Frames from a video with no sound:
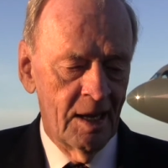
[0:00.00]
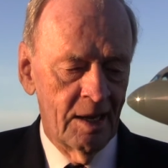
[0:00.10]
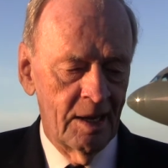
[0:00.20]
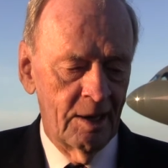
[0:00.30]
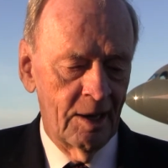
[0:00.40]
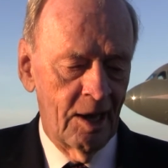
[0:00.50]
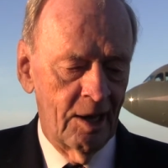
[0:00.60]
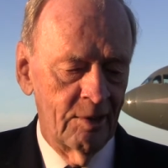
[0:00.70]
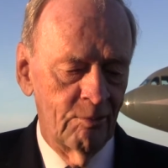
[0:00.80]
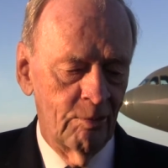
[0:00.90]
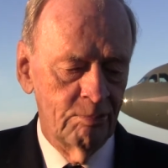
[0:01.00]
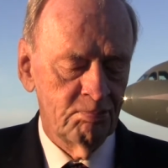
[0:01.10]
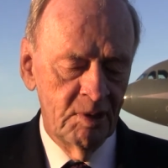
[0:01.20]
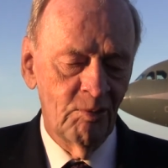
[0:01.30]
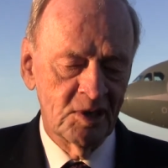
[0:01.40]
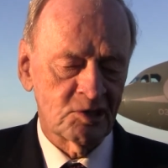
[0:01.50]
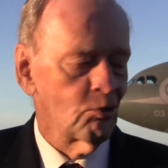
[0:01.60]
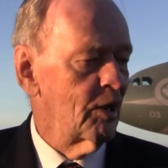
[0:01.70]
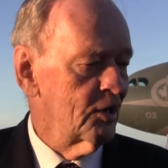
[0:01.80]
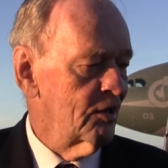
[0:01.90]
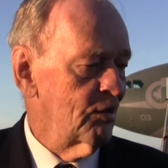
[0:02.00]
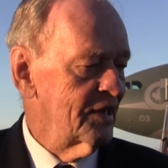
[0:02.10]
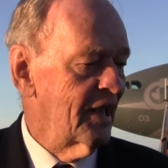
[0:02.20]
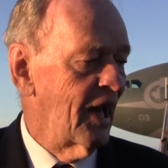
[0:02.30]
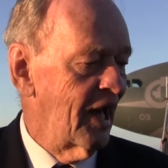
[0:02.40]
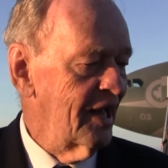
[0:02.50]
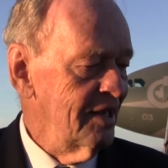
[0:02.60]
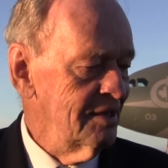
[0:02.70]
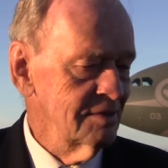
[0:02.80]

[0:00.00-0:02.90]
and uh, he, he was quite a great guy.